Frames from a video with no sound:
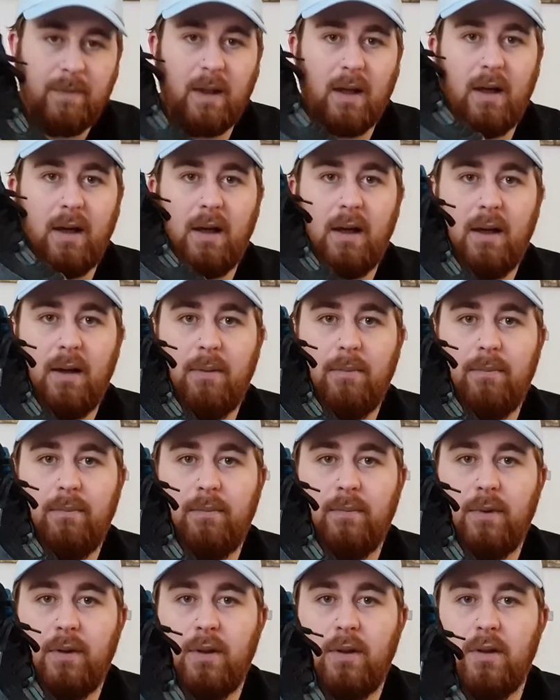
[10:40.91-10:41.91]

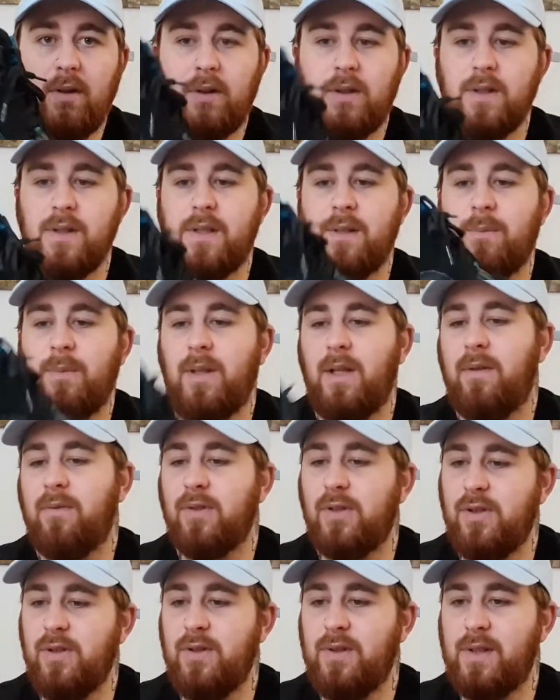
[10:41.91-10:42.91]
Um, you look at some of the other
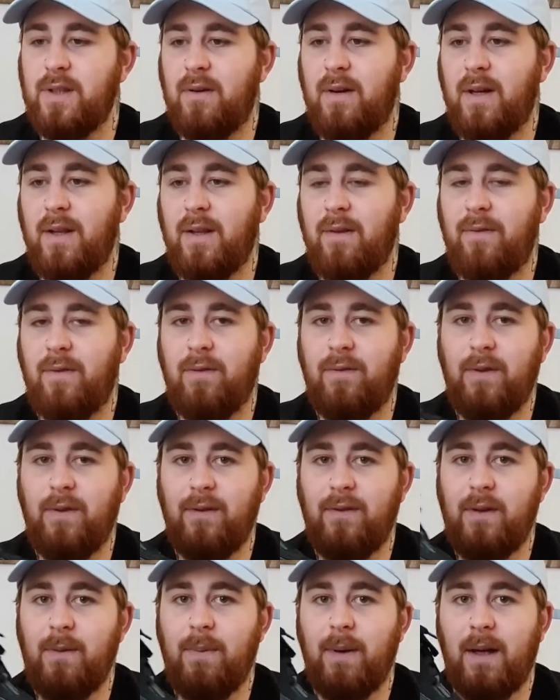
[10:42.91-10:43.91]
shoes that are out there for
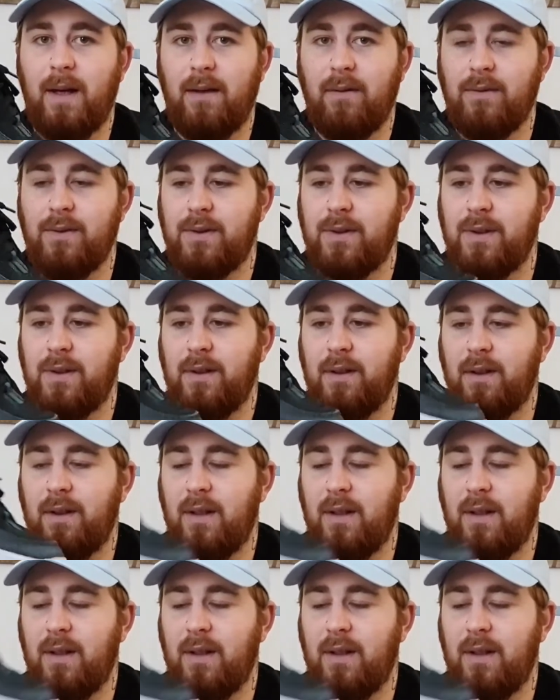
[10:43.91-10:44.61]
£50 and,